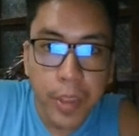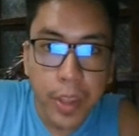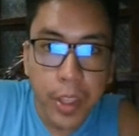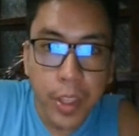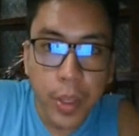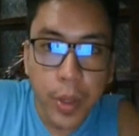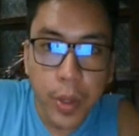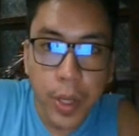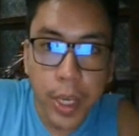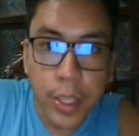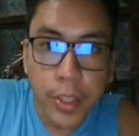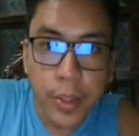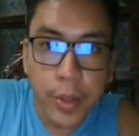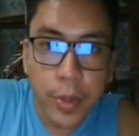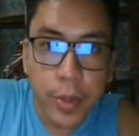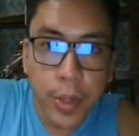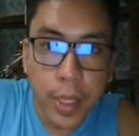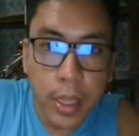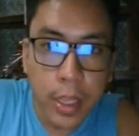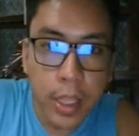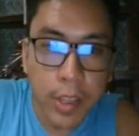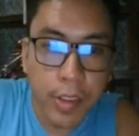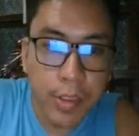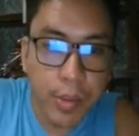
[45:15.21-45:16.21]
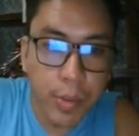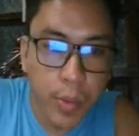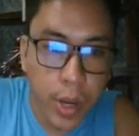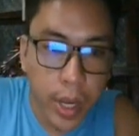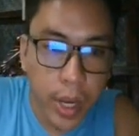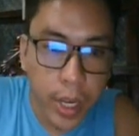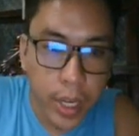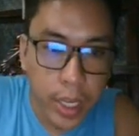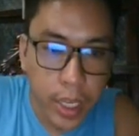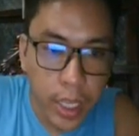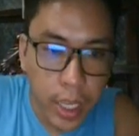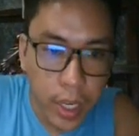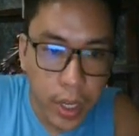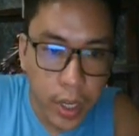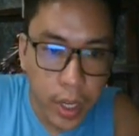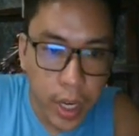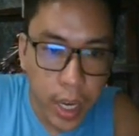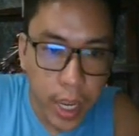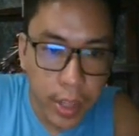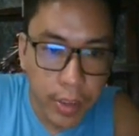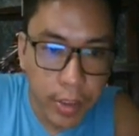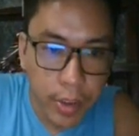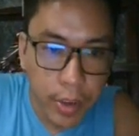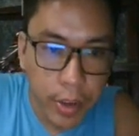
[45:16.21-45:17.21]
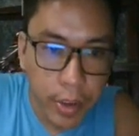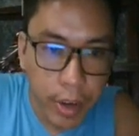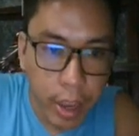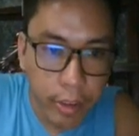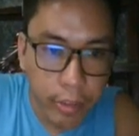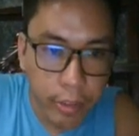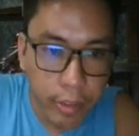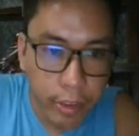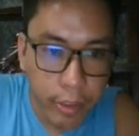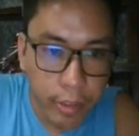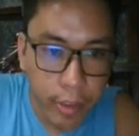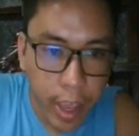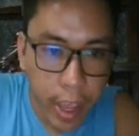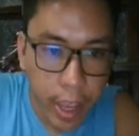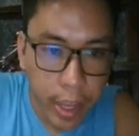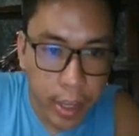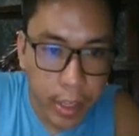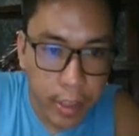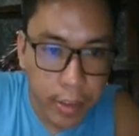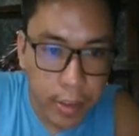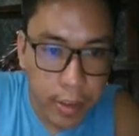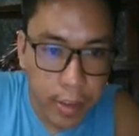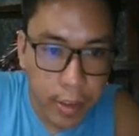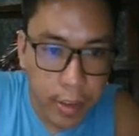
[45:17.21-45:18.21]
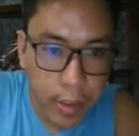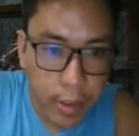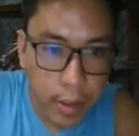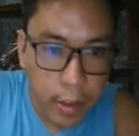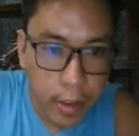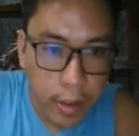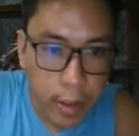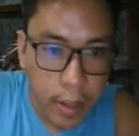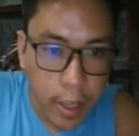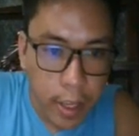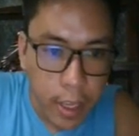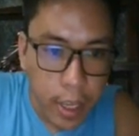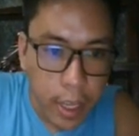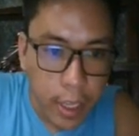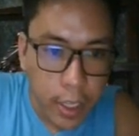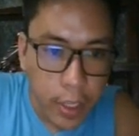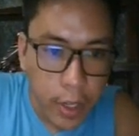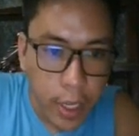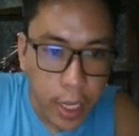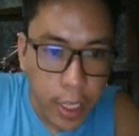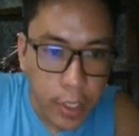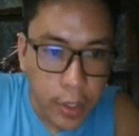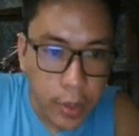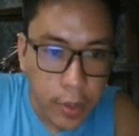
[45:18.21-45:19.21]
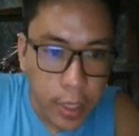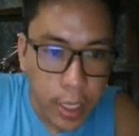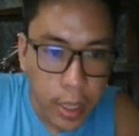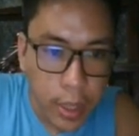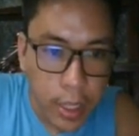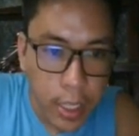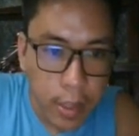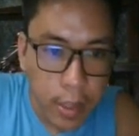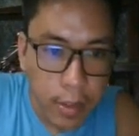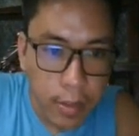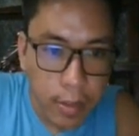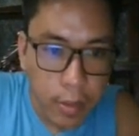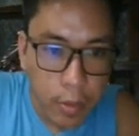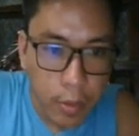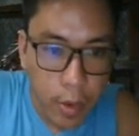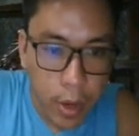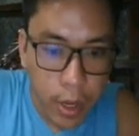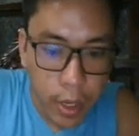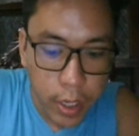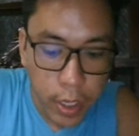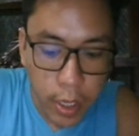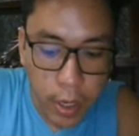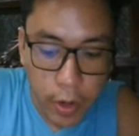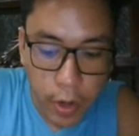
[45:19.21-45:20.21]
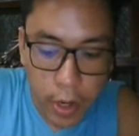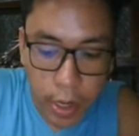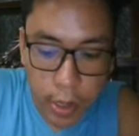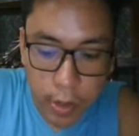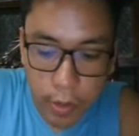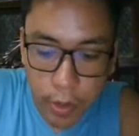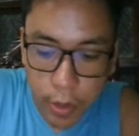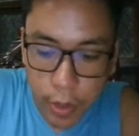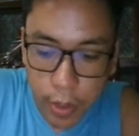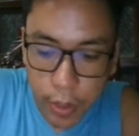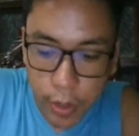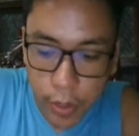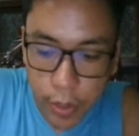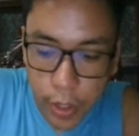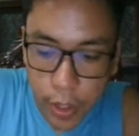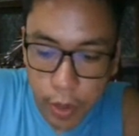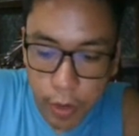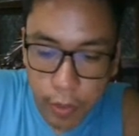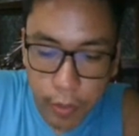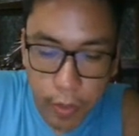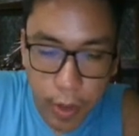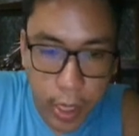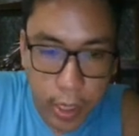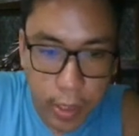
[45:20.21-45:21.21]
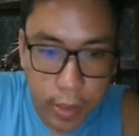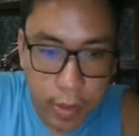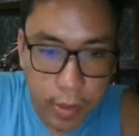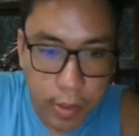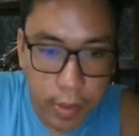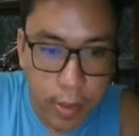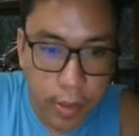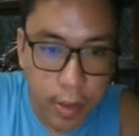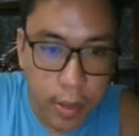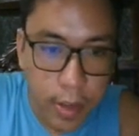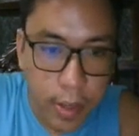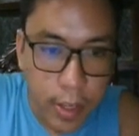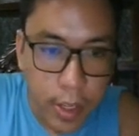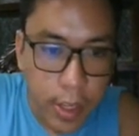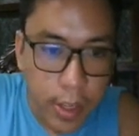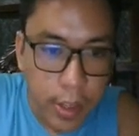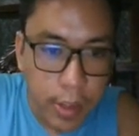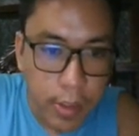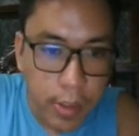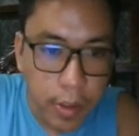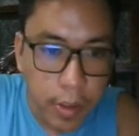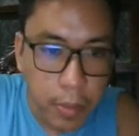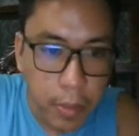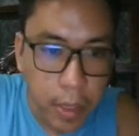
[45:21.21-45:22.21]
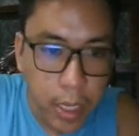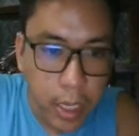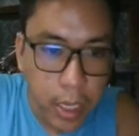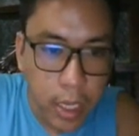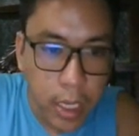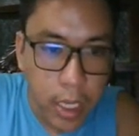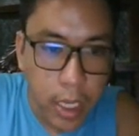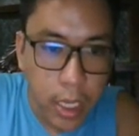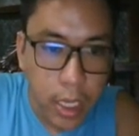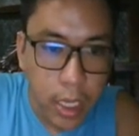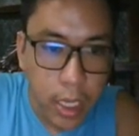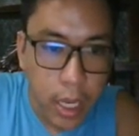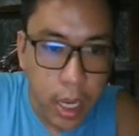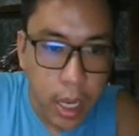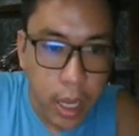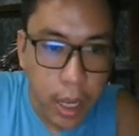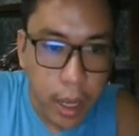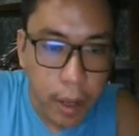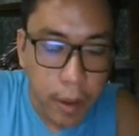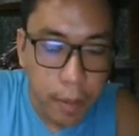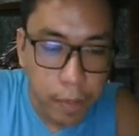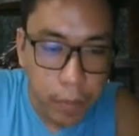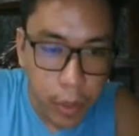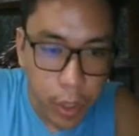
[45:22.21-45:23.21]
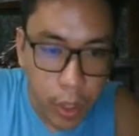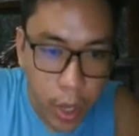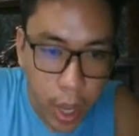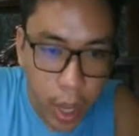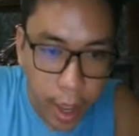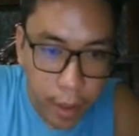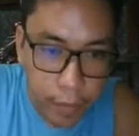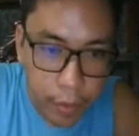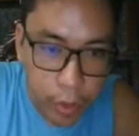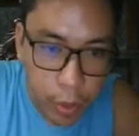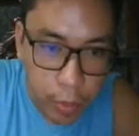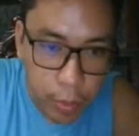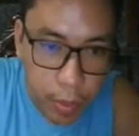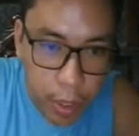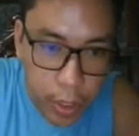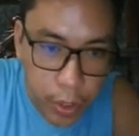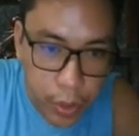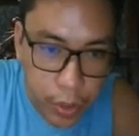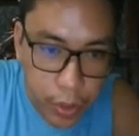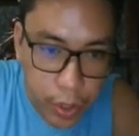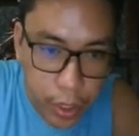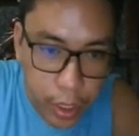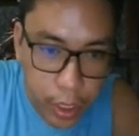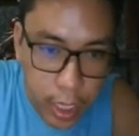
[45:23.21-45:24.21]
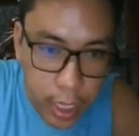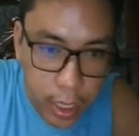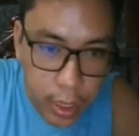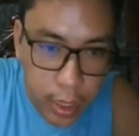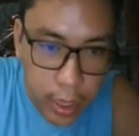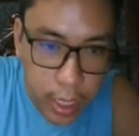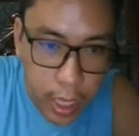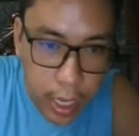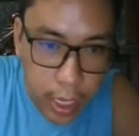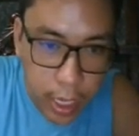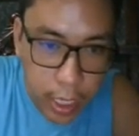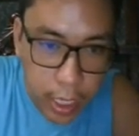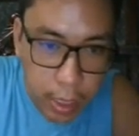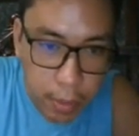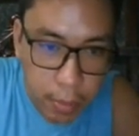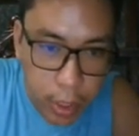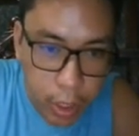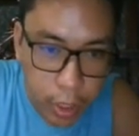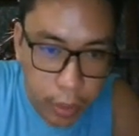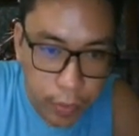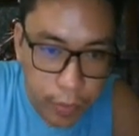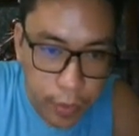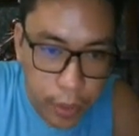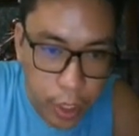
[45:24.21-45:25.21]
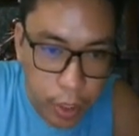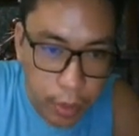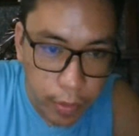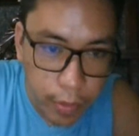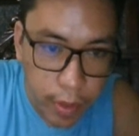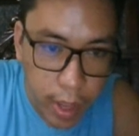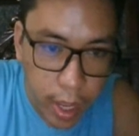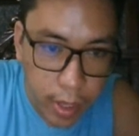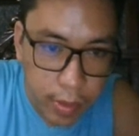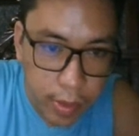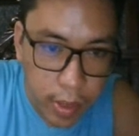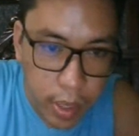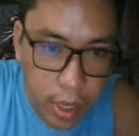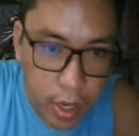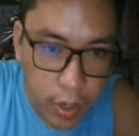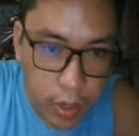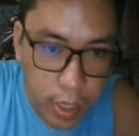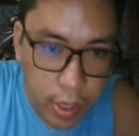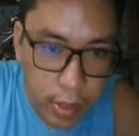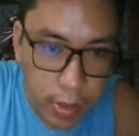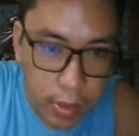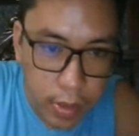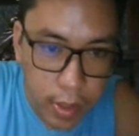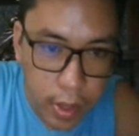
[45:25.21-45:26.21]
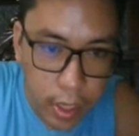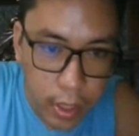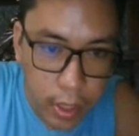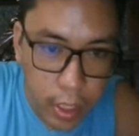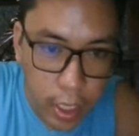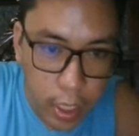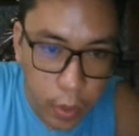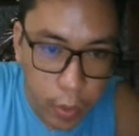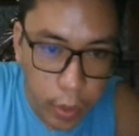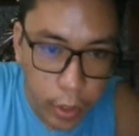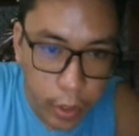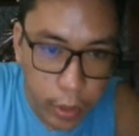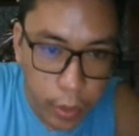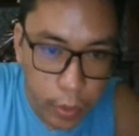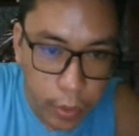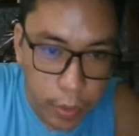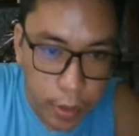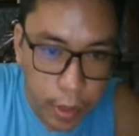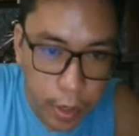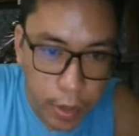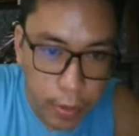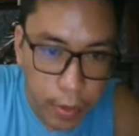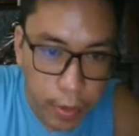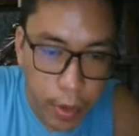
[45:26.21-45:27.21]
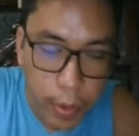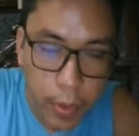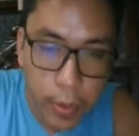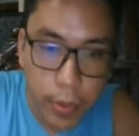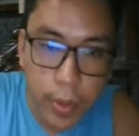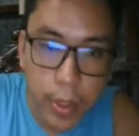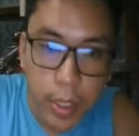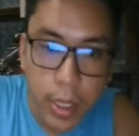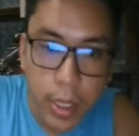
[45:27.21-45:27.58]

you can treat this one here as your f of x. You can treat this one here as your g of x. So meaning you have to make sure that the limit of g of x here is not equal to 0.